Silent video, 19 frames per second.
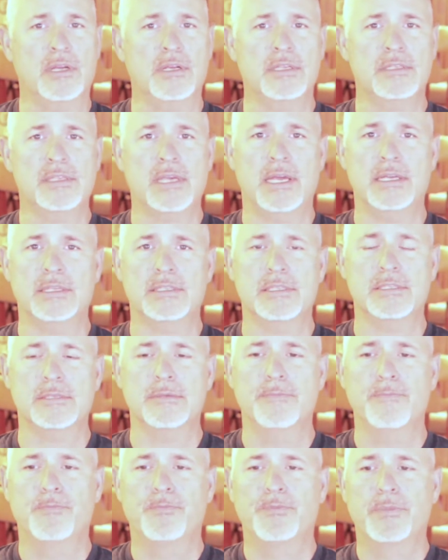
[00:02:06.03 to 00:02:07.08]
on to say, he says,
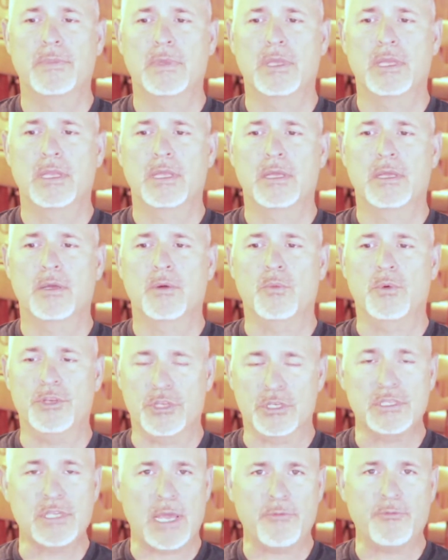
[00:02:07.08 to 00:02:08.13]
we
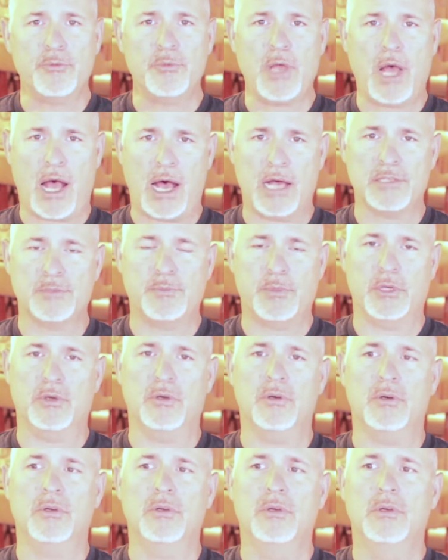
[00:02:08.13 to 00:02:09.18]
just came from the
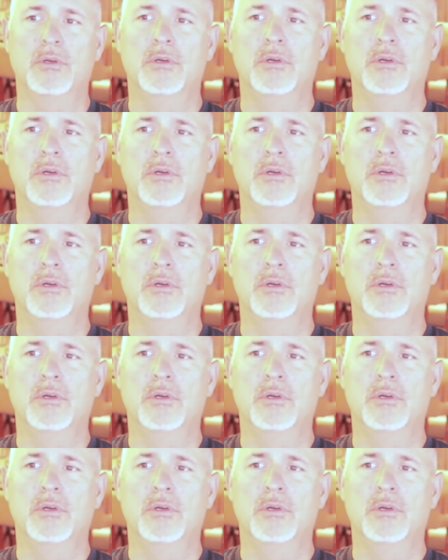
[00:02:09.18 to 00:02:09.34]
hospital,